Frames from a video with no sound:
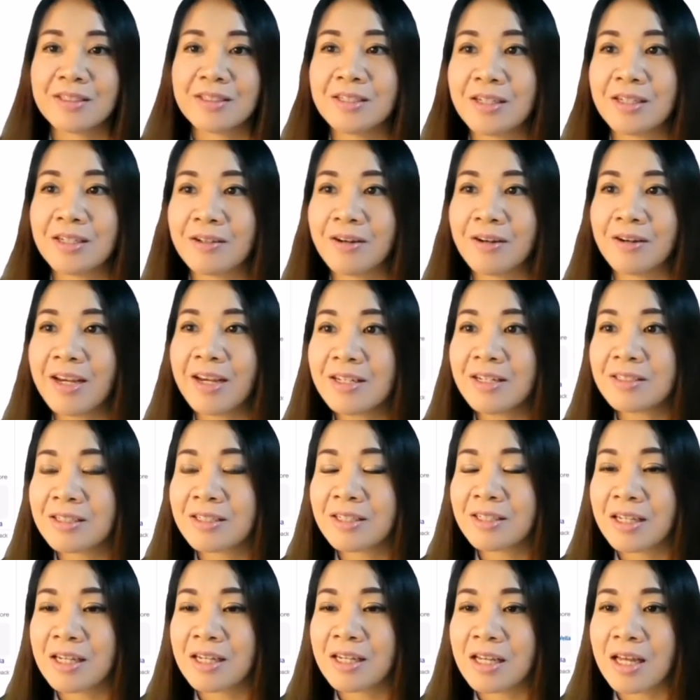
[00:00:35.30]
Alright,
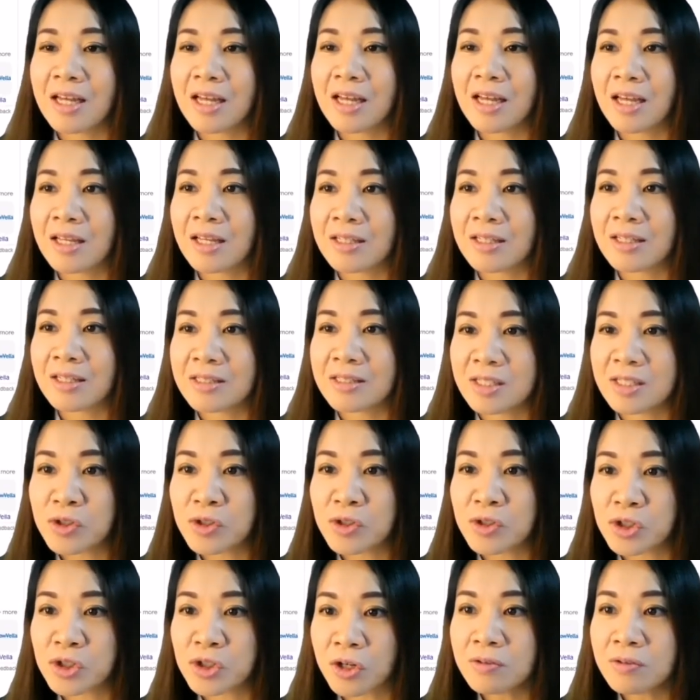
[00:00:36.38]
this will
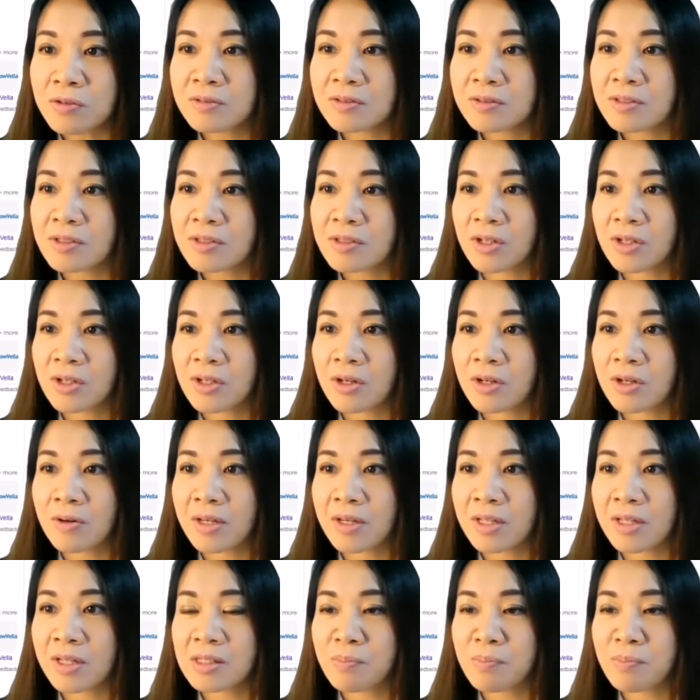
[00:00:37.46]
show. So
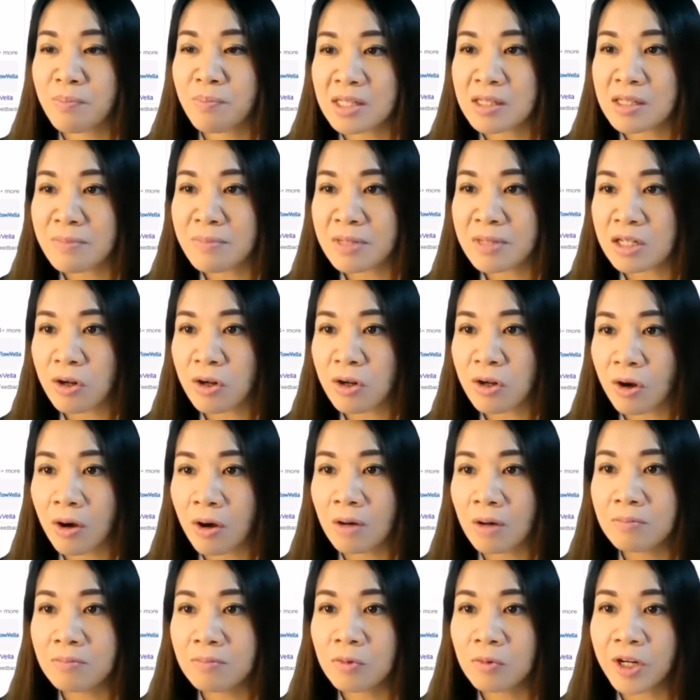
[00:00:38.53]
it's Mentimeter.com.
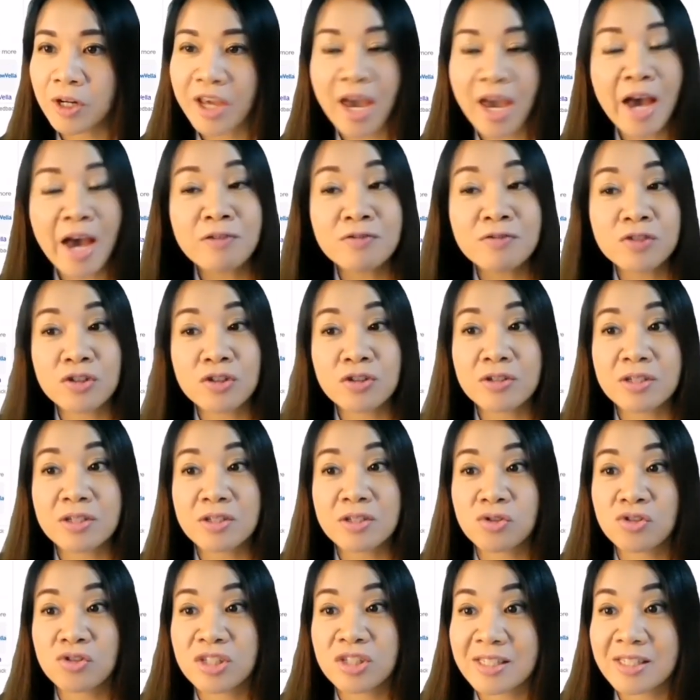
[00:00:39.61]
What you have to do is
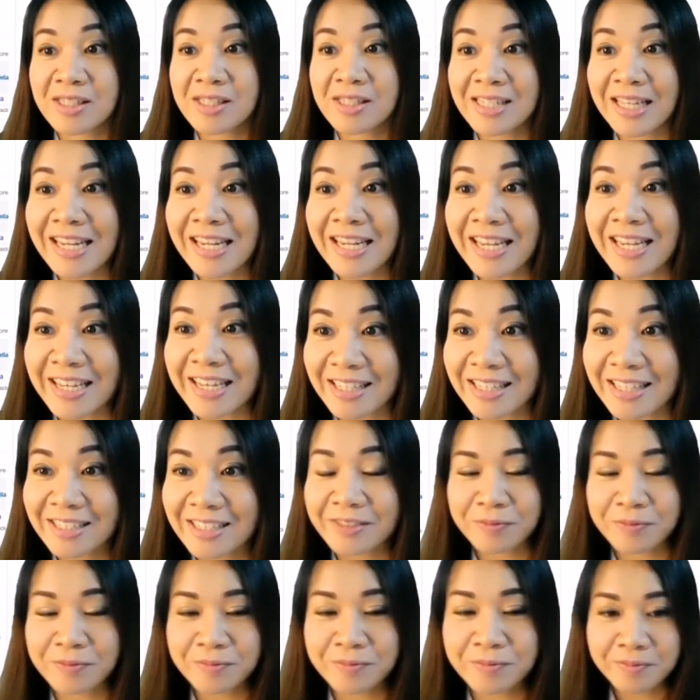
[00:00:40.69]
to just click.
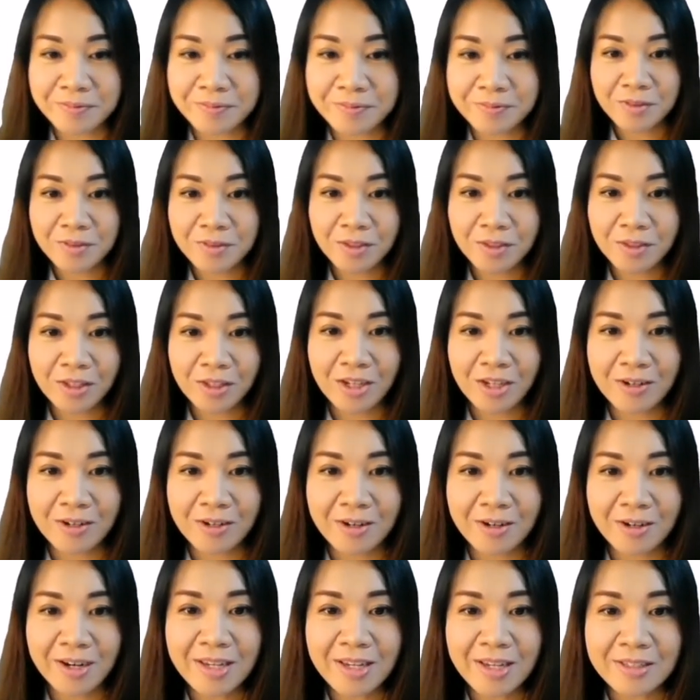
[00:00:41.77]

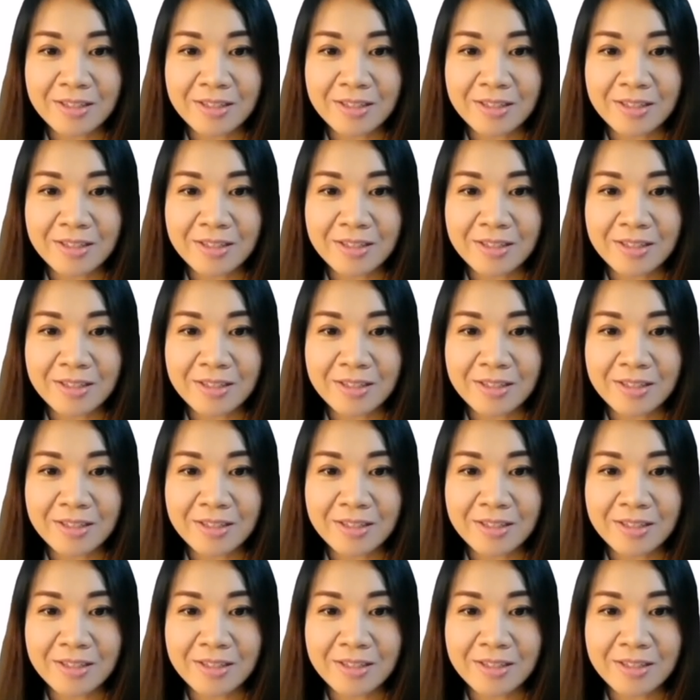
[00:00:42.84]
Alright,